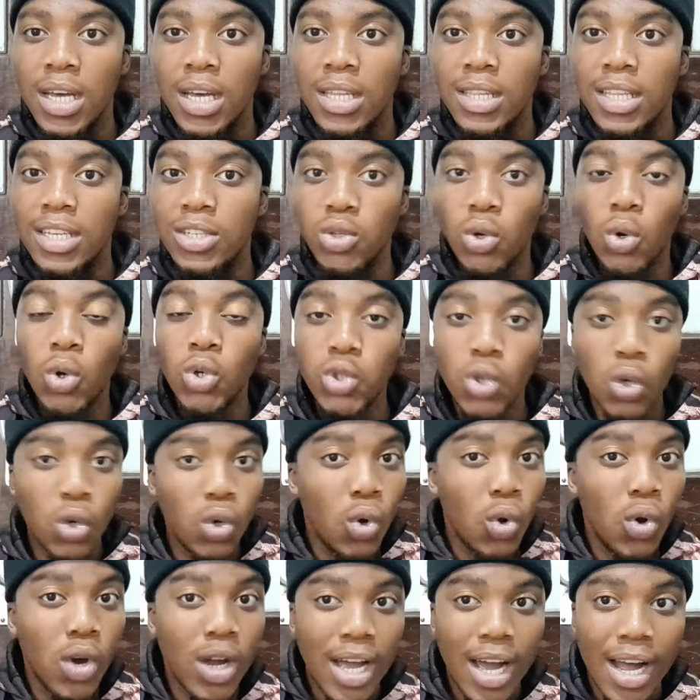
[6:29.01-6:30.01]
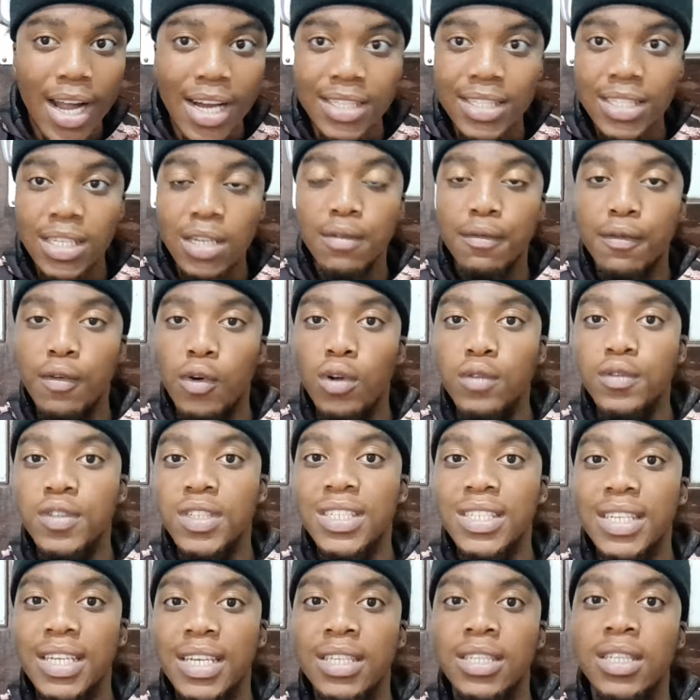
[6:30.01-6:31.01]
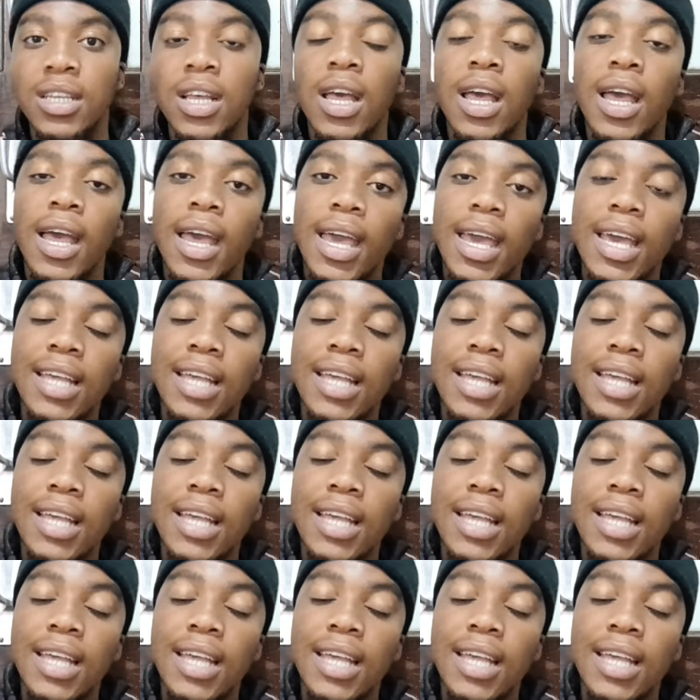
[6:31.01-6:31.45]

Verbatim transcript: there's also locals involved in this.